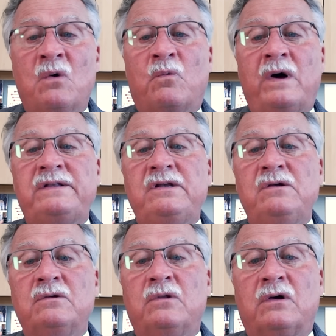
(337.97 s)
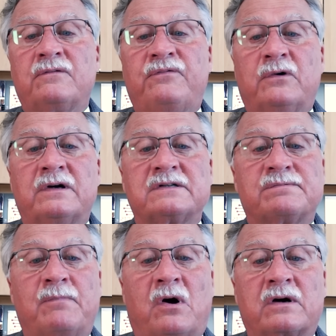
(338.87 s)
What do you look for
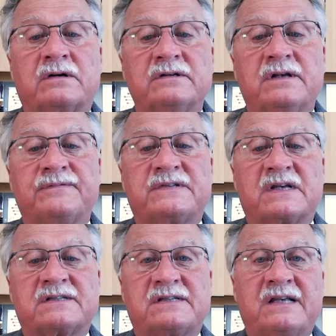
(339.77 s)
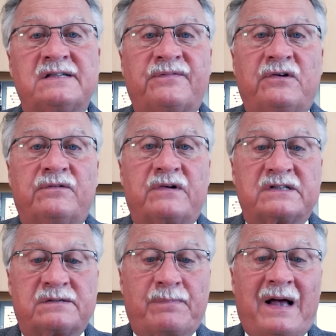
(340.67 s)
as markers of successful
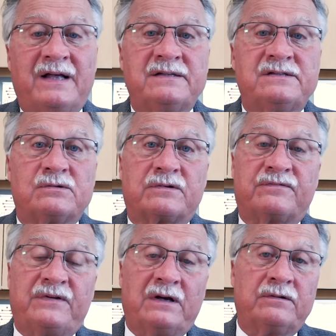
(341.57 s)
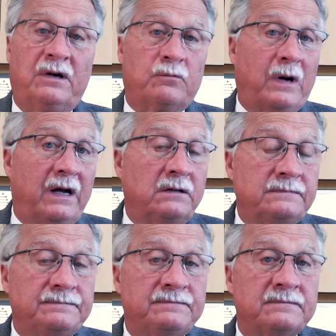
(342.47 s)
response or failure? Well,